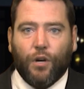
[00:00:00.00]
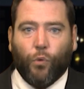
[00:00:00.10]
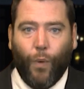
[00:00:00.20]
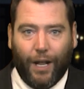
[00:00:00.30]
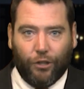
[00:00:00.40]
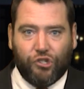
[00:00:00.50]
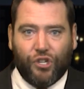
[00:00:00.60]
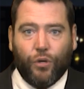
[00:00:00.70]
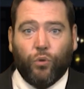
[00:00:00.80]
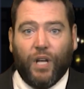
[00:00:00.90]
Welch,
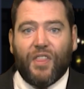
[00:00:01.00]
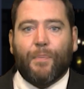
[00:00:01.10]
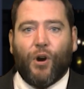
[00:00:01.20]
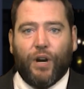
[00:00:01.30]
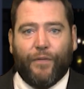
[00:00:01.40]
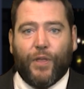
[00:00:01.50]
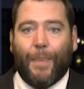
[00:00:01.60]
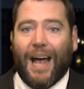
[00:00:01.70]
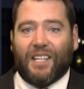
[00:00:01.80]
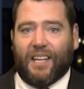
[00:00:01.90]
who led the party for the
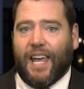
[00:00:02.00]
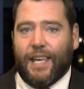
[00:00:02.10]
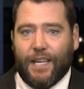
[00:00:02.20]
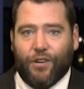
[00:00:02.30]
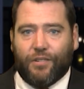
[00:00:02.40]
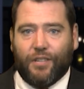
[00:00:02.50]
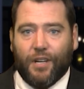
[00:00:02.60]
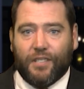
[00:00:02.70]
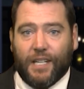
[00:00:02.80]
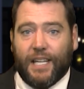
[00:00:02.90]
past eight years,
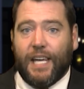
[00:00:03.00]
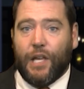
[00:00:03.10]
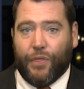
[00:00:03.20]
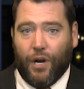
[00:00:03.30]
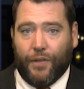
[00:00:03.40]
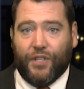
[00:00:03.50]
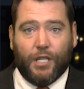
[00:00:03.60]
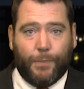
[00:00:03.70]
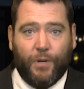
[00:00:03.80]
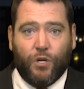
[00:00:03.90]
said he thought the
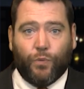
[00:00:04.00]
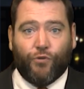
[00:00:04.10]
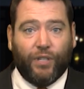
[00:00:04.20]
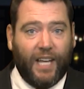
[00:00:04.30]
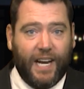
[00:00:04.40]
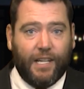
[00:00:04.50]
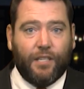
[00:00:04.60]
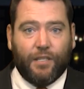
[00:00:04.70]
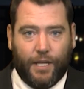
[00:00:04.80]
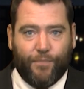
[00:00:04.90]
disputes were related
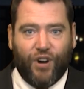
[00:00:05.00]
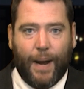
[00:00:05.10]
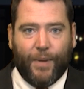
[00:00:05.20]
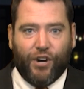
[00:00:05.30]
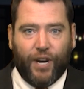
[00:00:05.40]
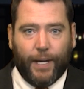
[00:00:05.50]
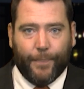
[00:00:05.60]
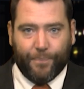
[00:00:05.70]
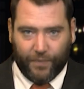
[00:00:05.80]
to the primary.